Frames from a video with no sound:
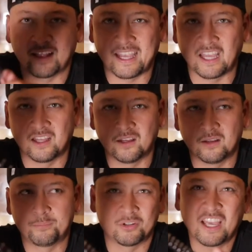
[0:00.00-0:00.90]
like
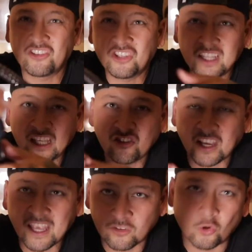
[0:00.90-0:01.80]
a protection leash, I
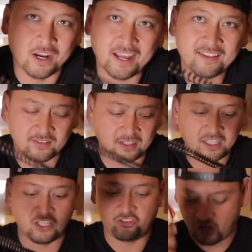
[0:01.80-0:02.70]
guess, or I guess it's a
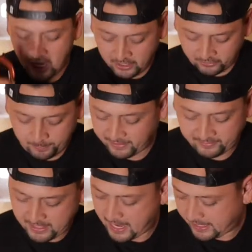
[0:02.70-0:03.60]
leash. So
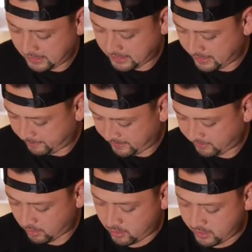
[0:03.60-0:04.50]
basically I can clamp this
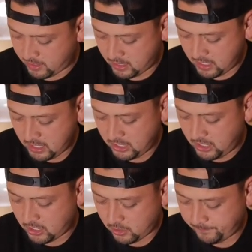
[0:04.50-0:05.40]
on,
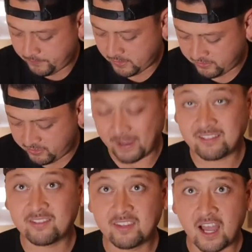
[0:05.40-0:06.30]
you know, to my
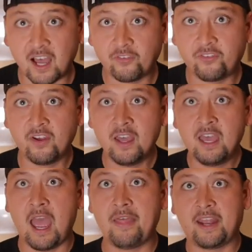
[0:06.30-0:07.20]
stuff.
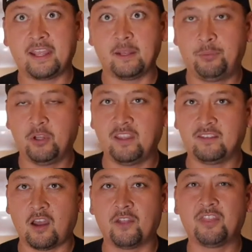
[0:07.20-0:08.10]
And then I can put
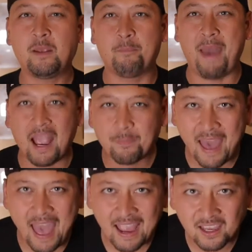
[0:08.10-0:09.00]
this on, think
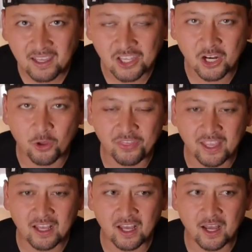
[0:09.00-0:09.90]
backpack, you know,
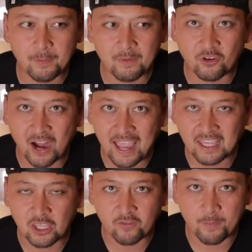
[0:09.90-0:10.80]
think if you're
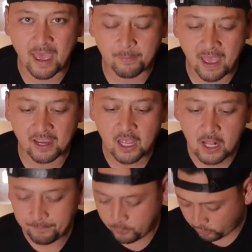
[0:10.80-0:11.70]
hiking, you have a backpack,
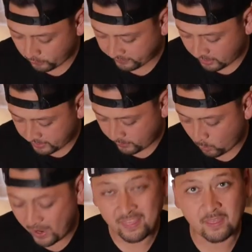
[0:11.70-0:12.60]
you throw this on. And the
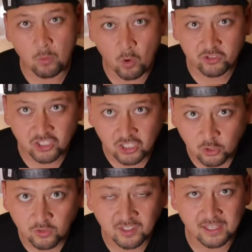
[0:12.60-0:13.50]
way that they want you to
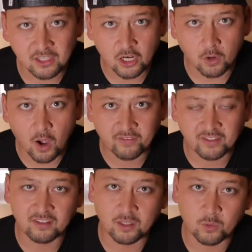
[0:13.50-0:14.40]
use it, you know,
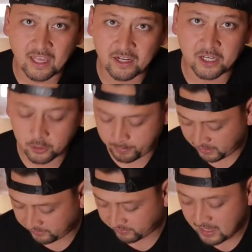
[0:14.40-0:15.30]
obviously without an
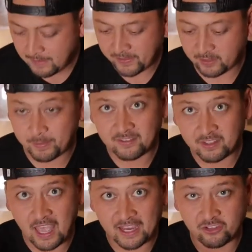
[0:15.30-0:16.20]
earpiece, is
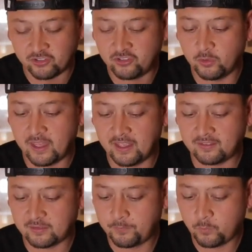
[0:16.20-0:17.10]
basically I can just do
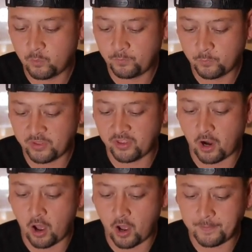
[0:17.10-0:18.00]
this with it
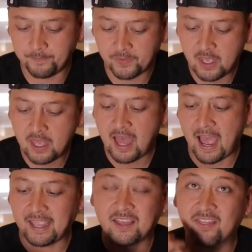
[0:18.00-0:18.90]
on.
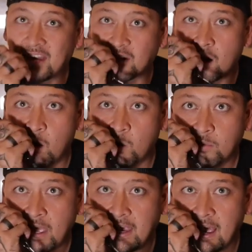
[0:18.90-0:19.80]
I can then go,
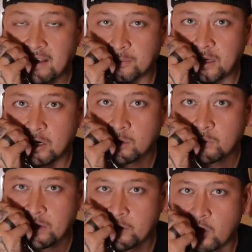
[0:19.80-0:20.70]
hey guys, I'm here,
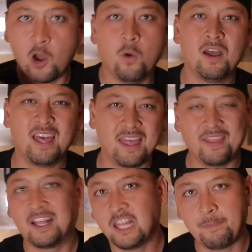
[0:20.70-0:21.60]
ready to go, and
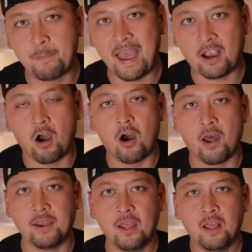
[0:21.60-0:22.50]
then clip it back
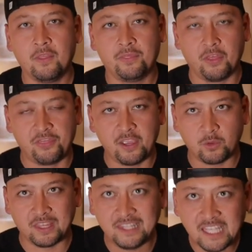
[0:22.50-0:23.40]
on. The thing
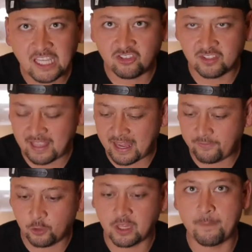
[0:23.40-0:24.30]
with the leash is that
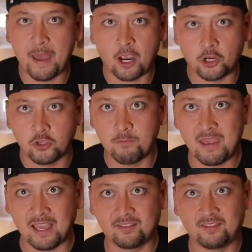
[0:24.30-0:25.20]
if you clip back on, you
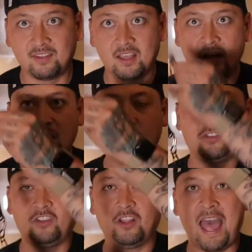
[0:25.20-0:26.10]
miss, you
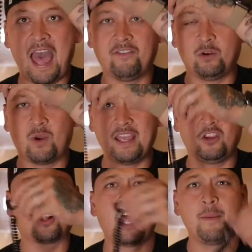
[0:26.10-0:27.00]
still have it, right?
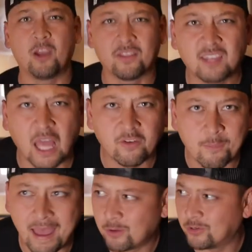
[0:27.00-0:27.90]
You're climbing on the side of a
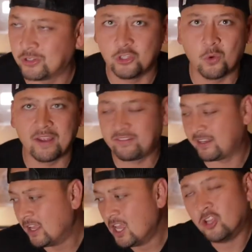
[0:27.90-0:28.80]
mountain. You don't have
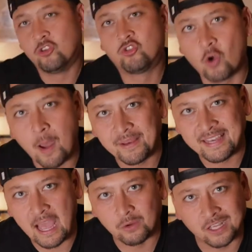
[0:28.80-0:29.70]
to drop it
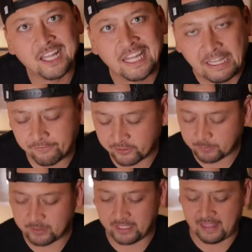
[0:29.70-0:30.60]
down a cliff or
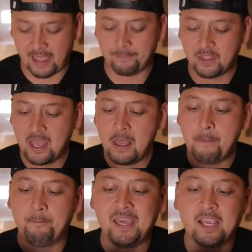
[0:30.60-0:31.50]
something like that.
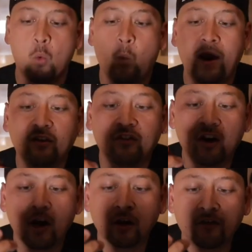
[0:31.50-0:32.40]
Being a wedding
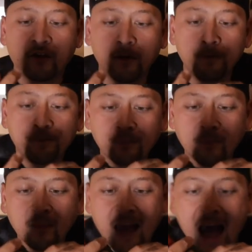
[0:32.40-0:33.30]
photographer,
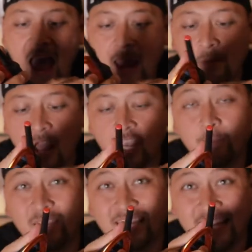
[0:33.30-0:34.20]
I am not gonna
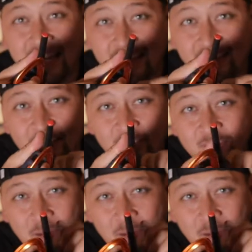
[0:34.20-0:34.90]
be needing this because